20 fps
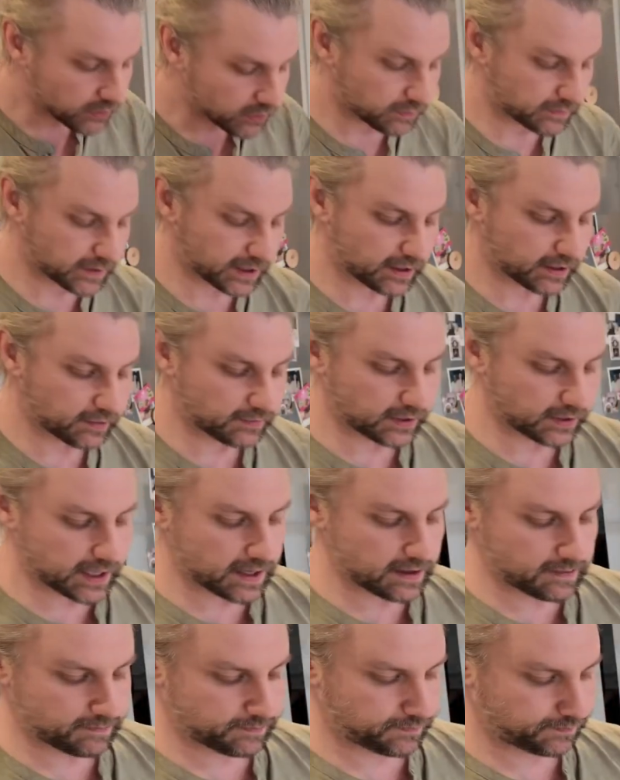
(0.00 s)
Smell lovely.
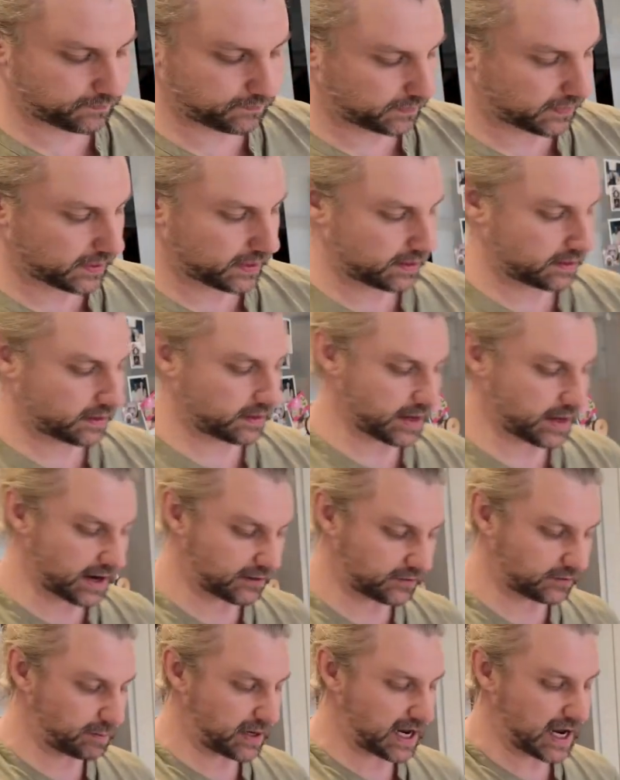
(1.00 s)

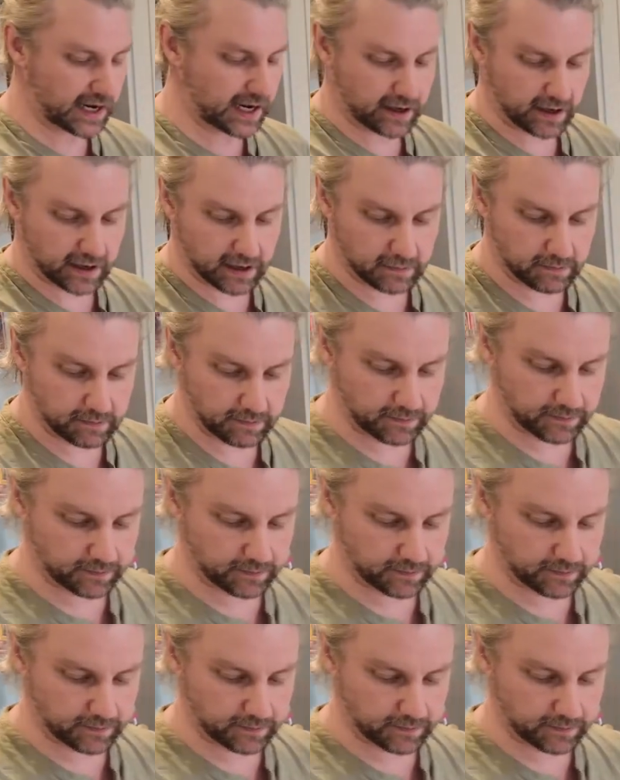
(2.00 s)
Nice bake on them.